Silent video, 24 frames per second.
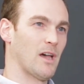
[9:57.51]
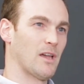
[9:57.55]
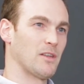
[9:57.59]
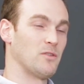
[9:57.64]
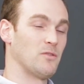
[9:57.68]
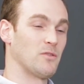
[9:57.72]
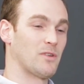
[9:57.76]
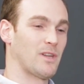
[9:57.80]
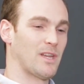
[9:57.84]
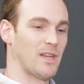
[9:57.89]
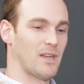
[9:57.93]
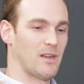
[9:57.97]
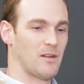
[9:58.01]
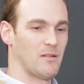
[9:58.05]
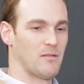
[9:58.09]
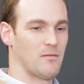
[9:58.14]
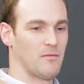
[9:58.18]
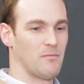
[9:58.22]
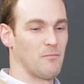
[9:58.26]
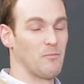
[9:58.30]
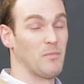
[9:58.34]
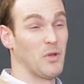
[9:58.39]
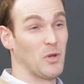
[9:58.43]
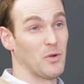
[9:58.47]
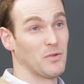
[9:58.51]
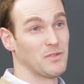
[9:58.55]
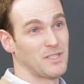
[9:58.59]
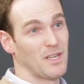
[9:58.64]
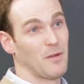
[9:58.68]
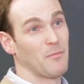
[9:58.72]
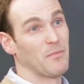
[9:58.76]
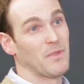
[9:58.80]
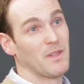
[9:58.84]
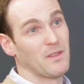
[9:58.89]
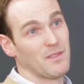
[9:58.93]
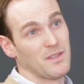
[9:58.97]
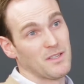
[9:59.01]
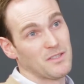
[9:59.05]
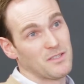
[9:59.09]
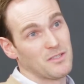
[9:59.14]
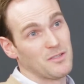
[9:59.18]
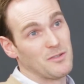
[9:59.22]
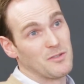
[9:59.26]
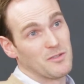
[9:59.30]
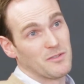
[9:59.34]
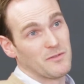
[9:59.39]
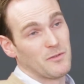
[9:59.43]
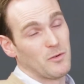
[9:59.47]
you can build something that's
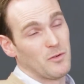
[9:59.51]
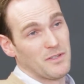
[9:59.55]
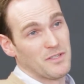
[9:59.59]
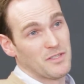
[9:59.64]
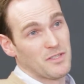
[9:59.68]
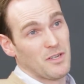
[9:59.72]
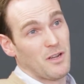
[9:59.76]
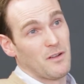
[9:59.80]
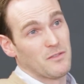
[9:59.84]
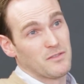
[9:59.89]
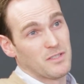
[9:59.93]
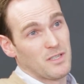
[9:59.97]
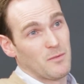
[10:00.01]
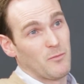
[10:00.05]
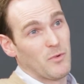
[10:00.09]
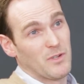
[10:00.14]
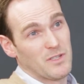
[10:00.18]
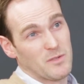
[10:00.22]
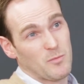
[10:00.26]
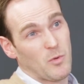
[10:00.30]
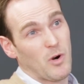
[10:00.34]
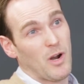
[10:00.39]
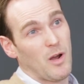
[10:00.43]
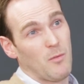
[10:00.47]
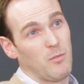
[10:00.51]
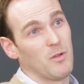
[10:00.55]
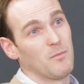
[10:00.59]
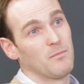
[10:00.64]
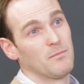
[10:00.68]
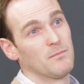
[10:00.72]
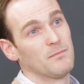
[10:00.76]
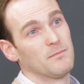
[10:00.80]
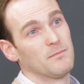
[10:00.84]
useful and solve someone's problem.